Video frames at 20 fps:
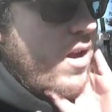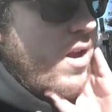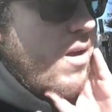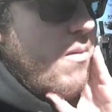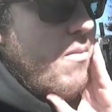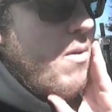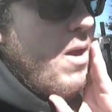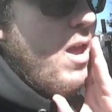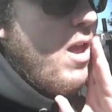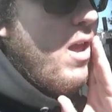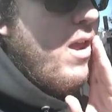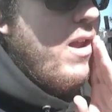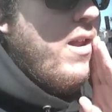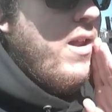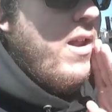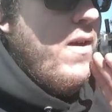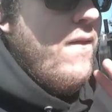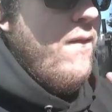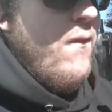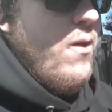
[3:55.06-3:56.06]
to be
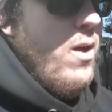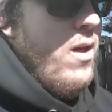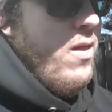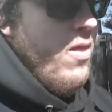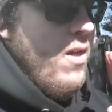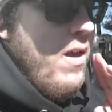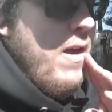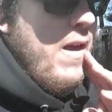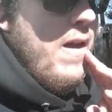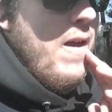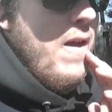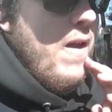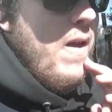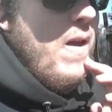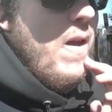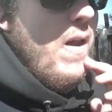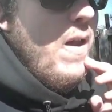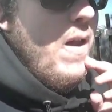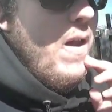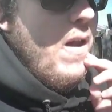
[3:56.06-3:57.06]
different
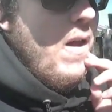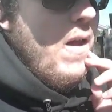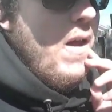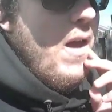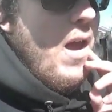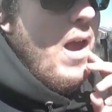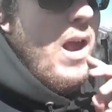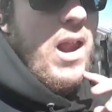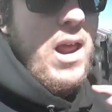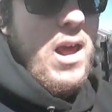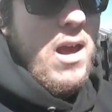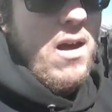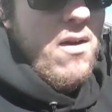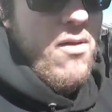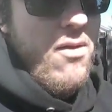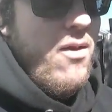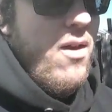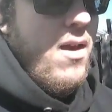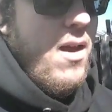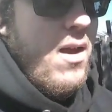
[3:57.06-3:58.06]
than any
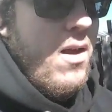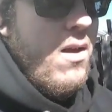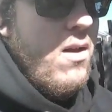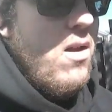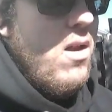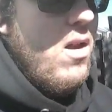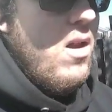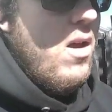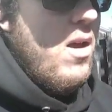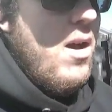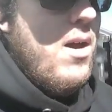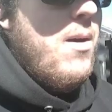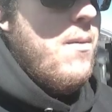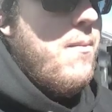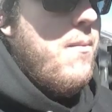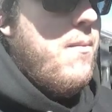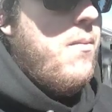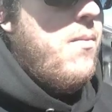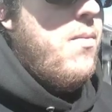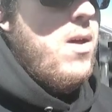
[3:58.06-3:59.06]
other
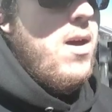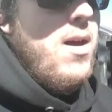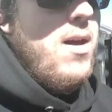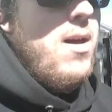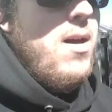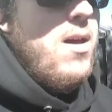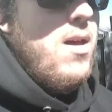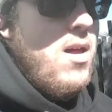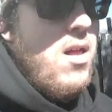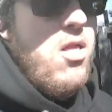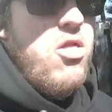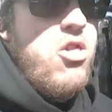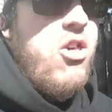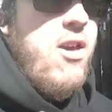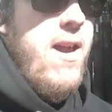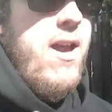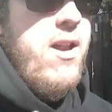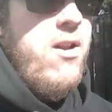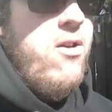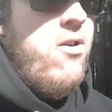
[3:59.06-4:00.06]
um,
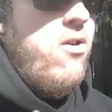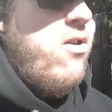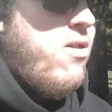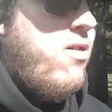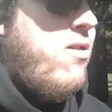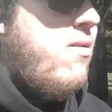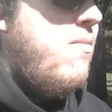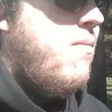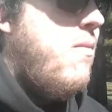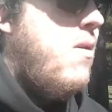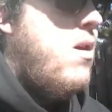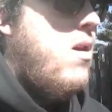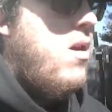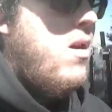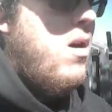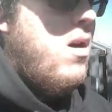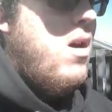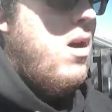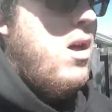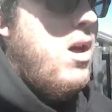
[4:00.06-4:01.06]
channels.
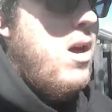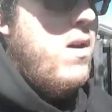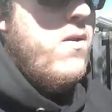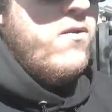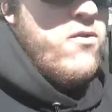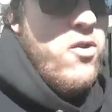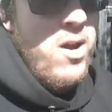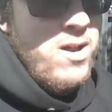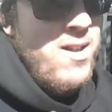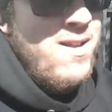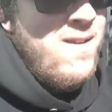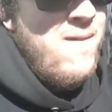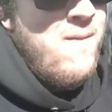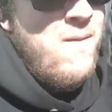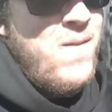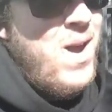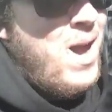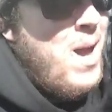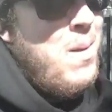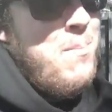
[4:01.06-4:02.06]
I'm trying to
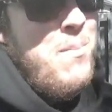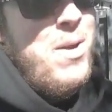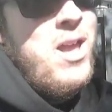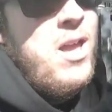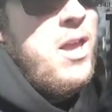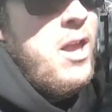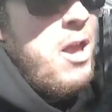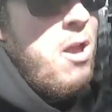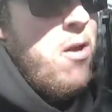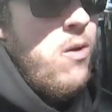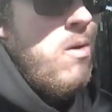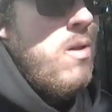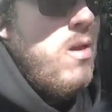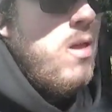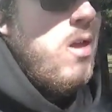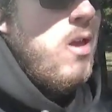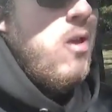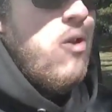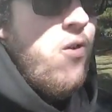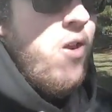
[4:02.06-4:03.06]
find my
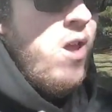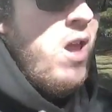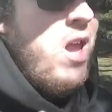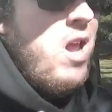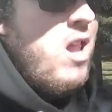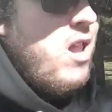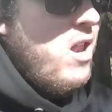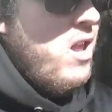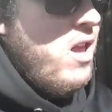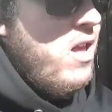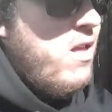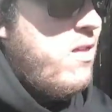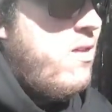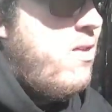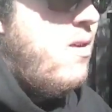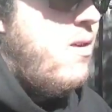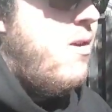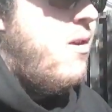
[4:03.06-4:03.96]
uniqueness.